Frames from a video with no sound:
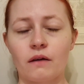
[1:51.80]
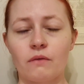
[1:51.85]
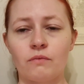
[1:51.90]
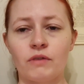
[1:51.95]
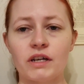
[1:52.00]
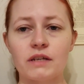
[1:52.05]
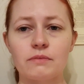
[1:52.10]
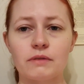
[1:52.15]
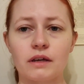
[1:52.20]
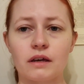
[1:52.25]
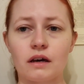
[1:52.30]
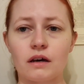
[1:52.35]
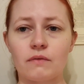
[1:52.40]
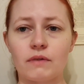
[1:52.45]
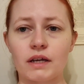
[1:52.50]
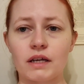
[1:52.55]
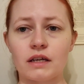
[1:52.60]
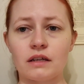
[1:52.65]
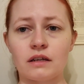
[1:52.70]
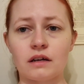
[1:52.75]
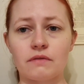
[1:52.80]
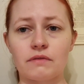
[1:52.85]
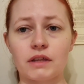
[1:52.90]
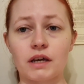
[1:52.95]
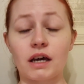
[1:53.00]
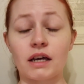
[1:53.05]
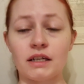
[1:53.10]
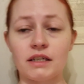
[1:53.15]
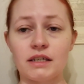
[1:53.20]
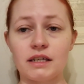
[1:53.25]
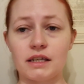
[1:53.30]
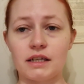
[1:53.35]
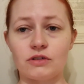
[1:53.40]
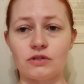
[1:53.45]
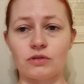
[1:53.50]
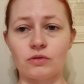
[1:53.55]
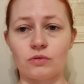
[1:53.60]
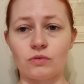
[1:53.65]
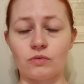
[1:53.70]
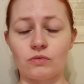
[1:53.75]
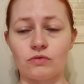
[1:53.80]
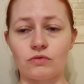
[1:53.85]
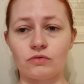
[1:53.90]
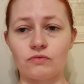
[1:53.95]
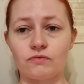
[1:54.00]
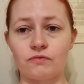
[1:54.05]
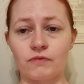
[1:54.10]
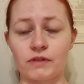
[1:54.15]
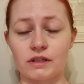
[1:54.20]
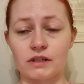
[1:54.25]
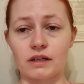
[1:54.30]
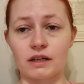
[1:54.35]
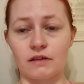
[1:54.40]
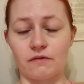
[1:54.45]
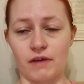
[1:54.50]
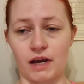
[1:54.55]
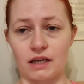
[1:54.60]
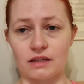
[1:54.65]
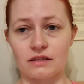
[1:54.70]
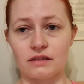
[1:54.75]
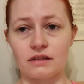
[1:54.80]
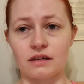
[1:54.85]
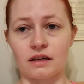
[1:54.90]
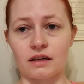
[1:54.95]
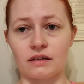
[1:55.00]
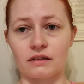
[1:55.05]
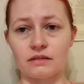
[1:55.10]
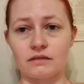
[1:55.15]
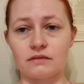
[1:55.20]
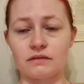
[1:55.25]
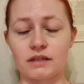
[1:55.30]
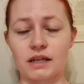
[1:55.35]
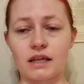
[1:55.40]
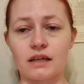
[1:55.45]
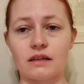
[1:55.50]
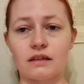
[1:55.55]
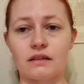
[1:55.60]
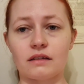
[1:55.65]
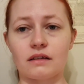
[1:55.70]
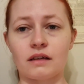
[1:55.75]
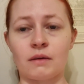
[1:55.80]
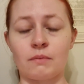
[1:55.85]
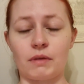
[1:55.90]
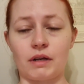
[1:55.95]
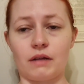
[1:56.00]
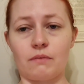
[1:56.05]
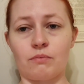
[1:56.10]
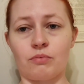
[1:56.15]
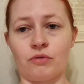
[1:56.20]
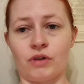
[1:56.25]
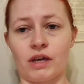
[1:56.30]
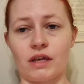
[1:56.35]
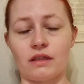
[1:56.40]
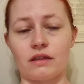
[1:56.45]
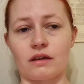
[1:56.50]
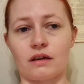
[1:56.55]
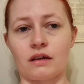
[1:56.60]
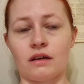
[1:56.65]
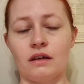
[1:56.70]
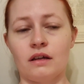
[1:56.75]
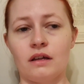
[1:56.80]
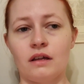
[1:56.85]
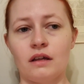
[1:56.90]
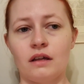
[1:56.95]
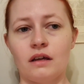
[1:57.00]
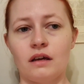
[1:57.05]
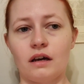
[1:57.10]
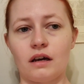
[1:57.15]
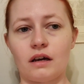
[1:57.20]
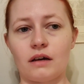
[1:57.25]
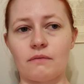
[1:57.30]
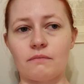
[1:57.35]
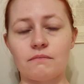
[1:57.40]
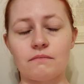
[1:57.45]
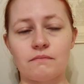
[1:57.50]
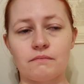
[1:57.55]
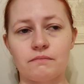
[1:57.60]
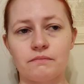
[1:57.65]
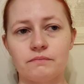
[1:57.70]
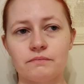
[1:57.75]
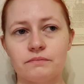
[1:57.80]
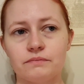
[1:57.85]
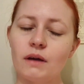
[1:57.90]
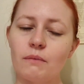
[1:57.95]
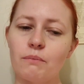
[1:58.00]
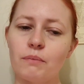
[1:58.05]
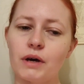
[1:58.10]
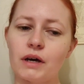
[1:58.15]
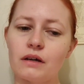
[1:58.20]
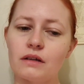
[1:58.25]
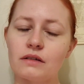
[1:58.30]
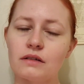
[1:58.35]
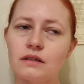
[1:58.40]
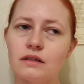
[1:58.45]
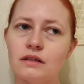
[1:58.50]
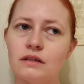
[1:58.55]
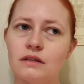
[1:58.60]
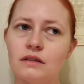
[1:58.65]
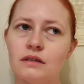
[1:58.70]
raise my heart rate enough that I need to physically rest and take a minute breather. But